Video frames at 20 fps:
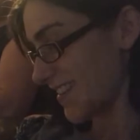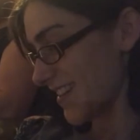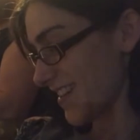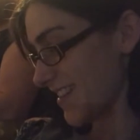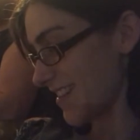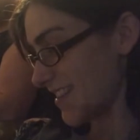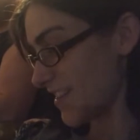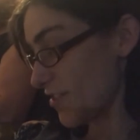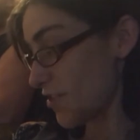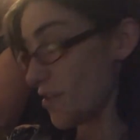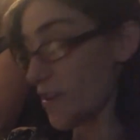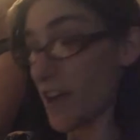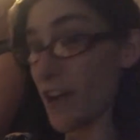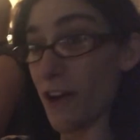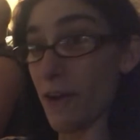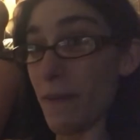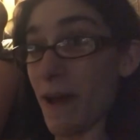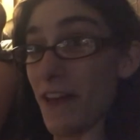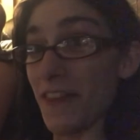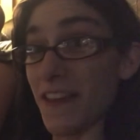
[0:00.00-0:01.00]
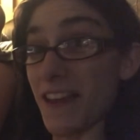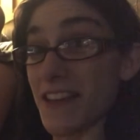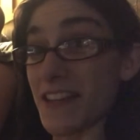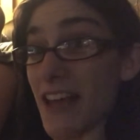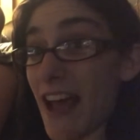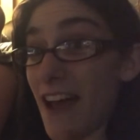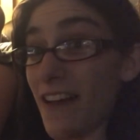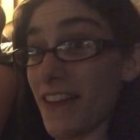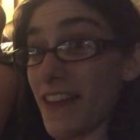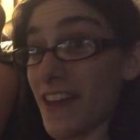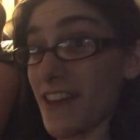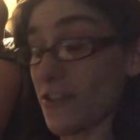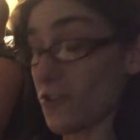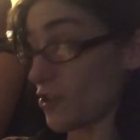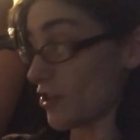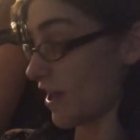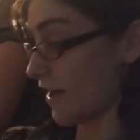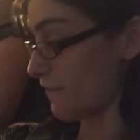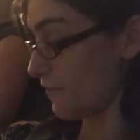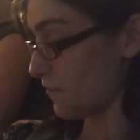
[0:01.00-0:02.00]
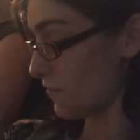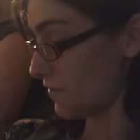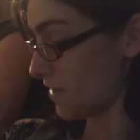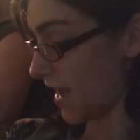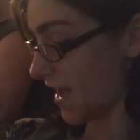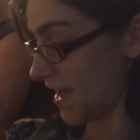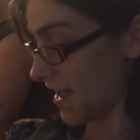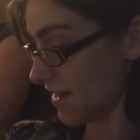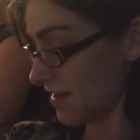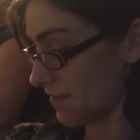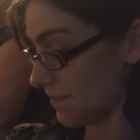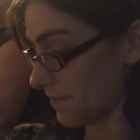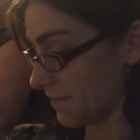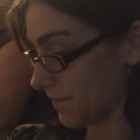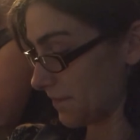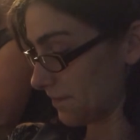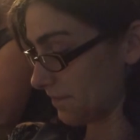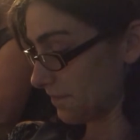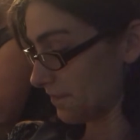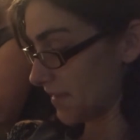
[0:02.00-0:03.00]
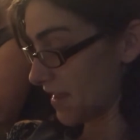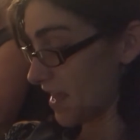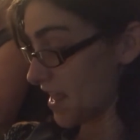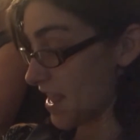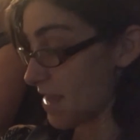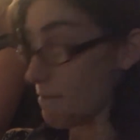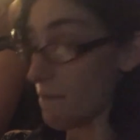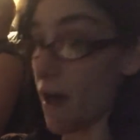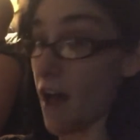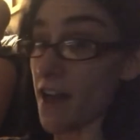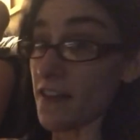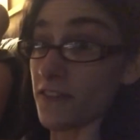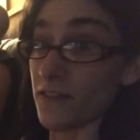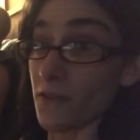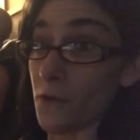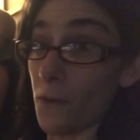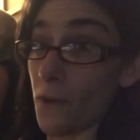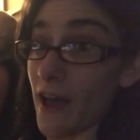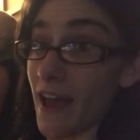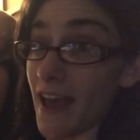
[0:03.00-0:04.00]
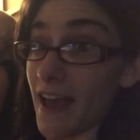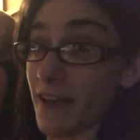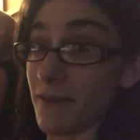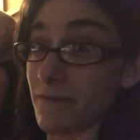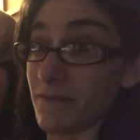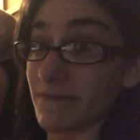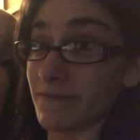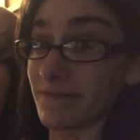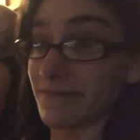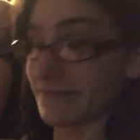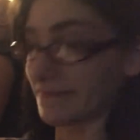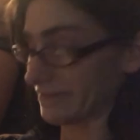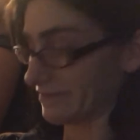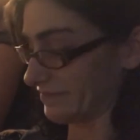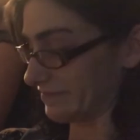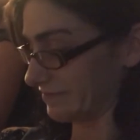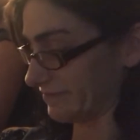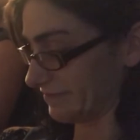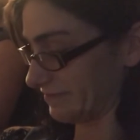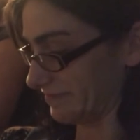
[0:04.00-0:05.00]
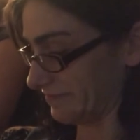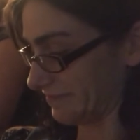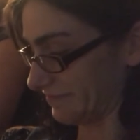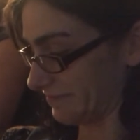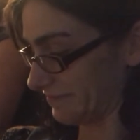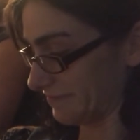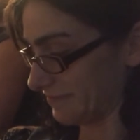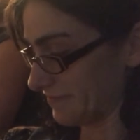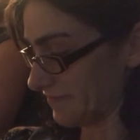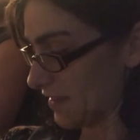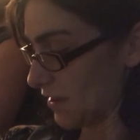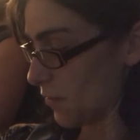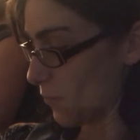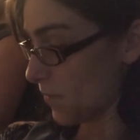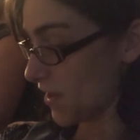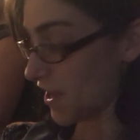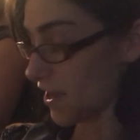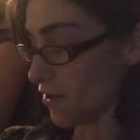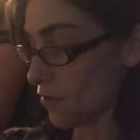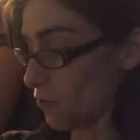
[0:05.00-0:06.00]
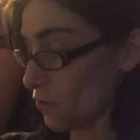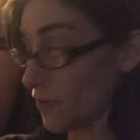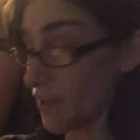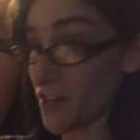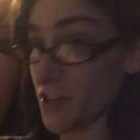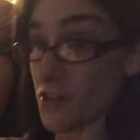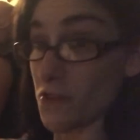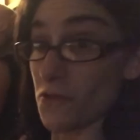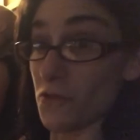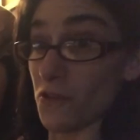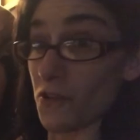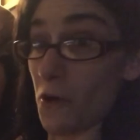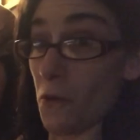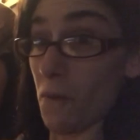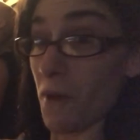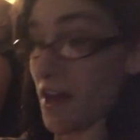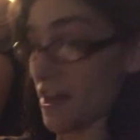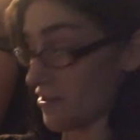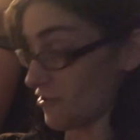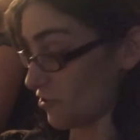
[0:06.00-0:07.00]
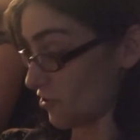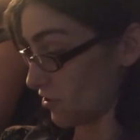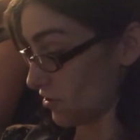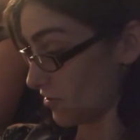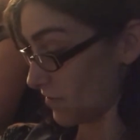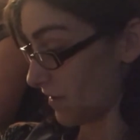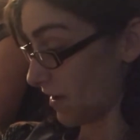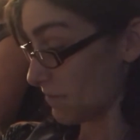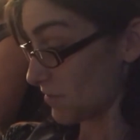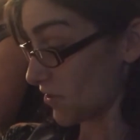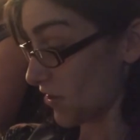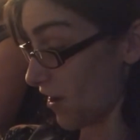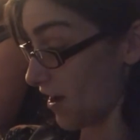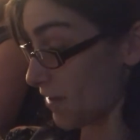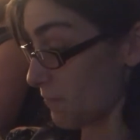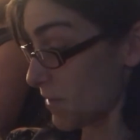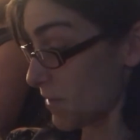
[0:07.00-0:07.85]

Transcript: Did you hear about the Italian chef who died? He passed away. We can only do so much. I'm sorry, we